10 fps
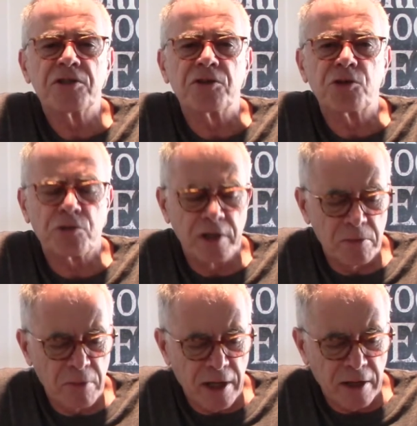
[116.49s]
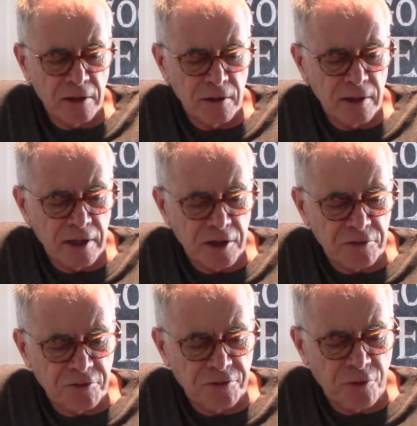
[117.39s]
and Cream Ale at
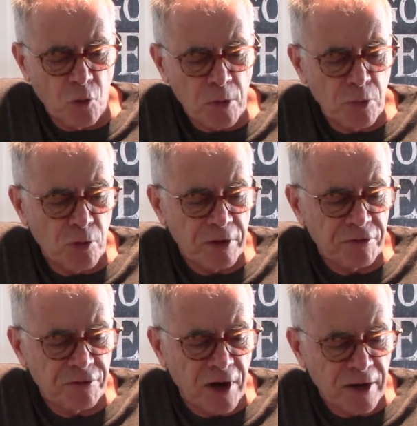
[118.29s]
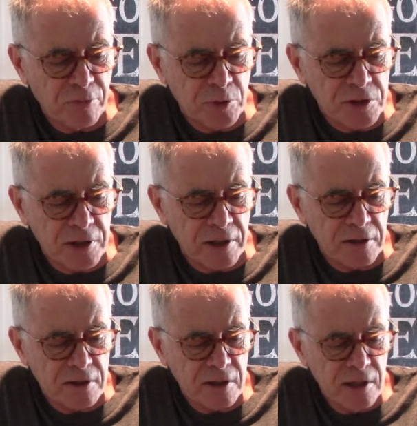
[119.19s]

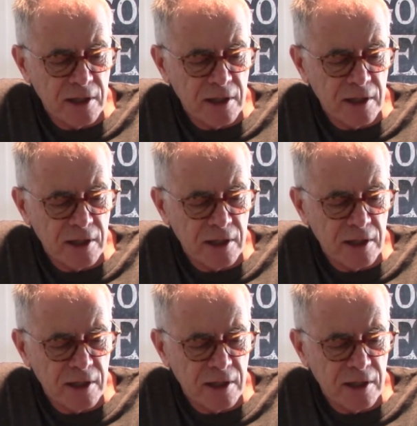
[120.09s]
4.5%.